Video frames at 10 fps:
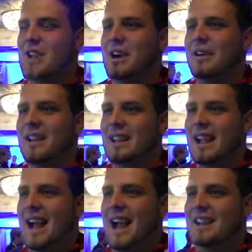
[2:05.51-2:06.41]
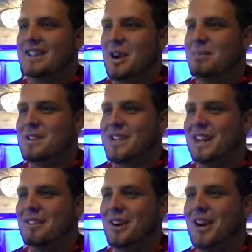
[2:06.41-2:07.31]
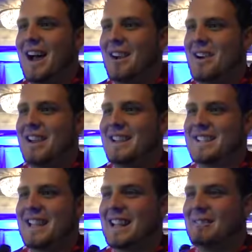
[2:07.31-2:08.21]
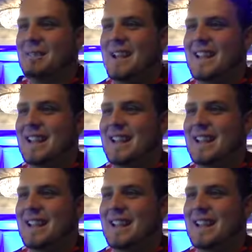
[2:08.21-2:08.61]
So I just hope Brazil have got ready, because they're going to have to make it